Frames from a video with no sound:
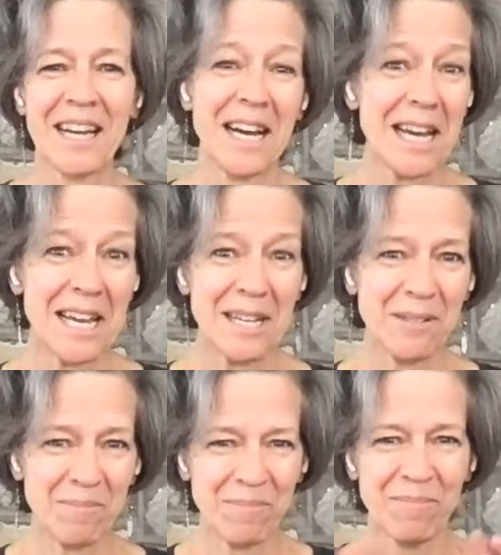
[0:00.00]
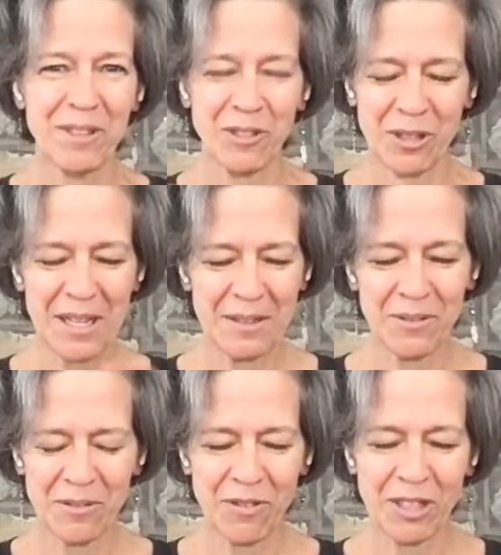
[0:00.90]
I there's a
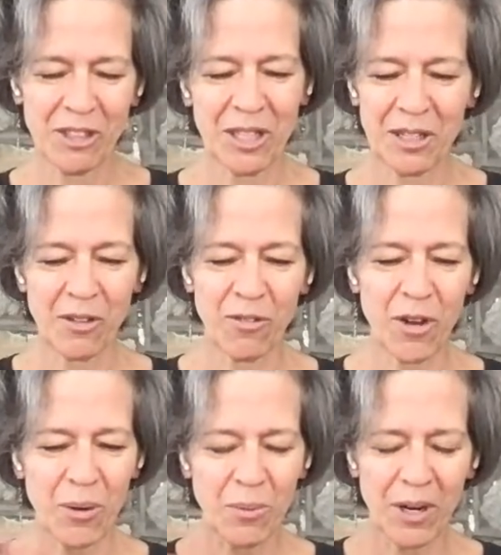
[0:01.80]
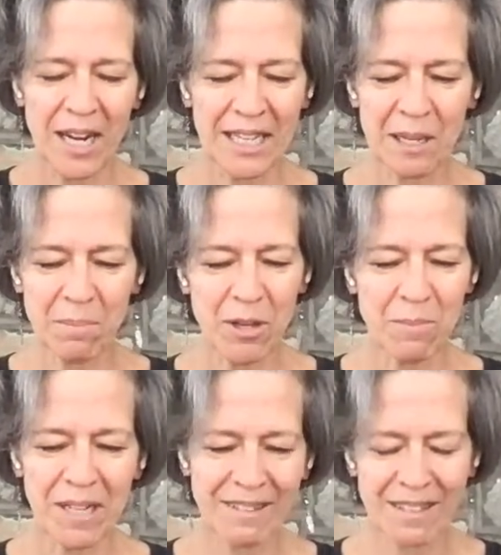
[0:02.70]
function on the phone where I can
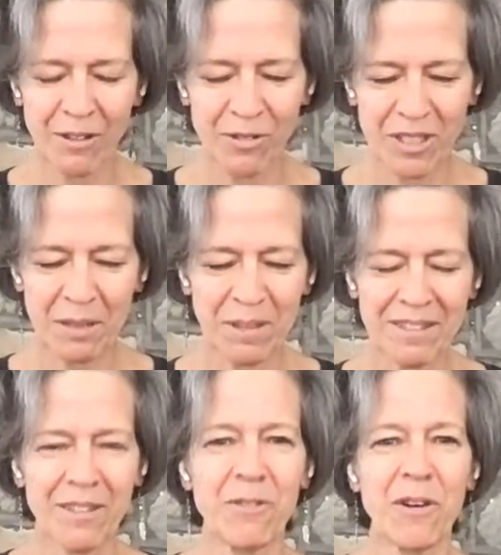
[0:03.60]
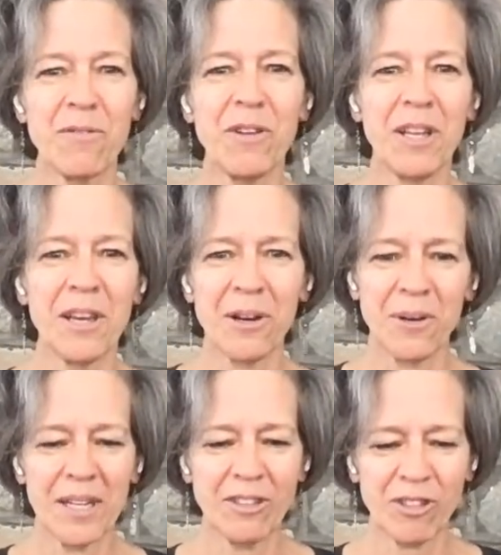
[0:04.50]
mute myself, take myself off
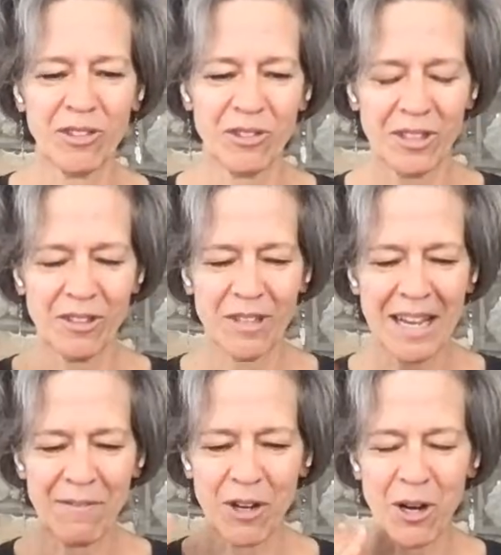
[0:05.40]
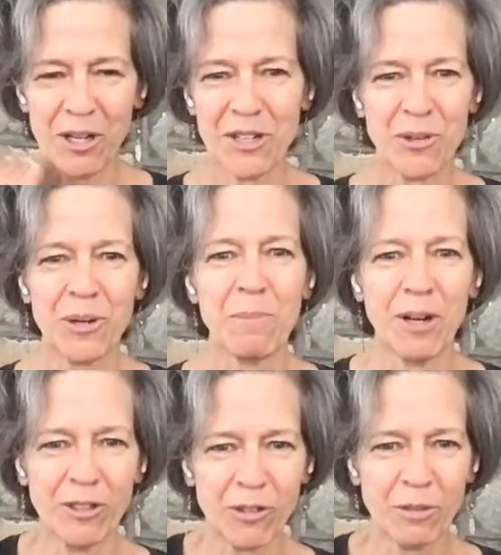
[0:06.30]
video, and just have an auditory
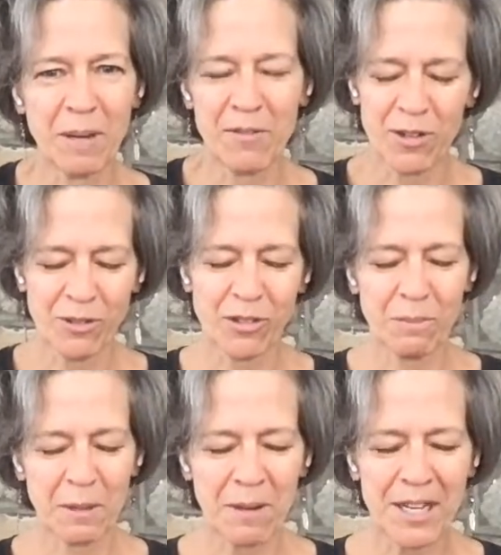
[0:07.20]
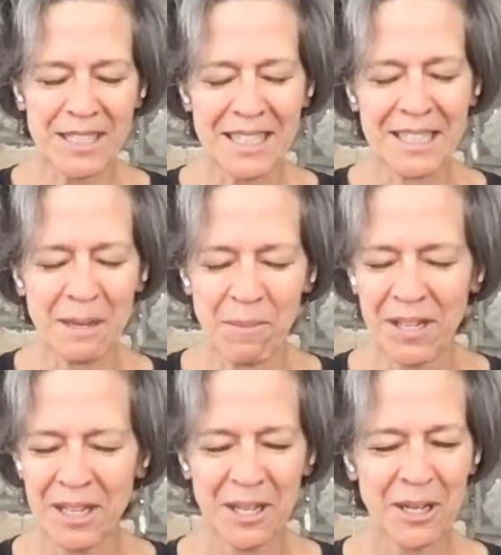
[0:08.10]
part. So my phone's in my pocket, and I'm
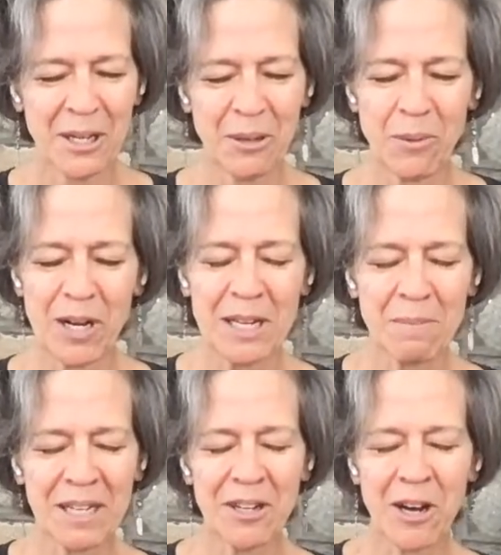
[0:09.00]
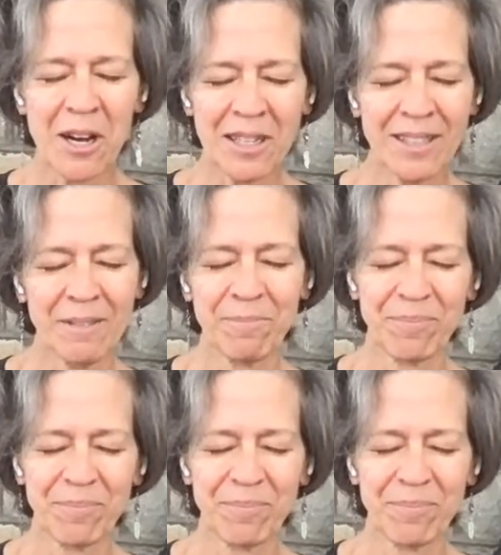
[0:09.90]
walking my dog,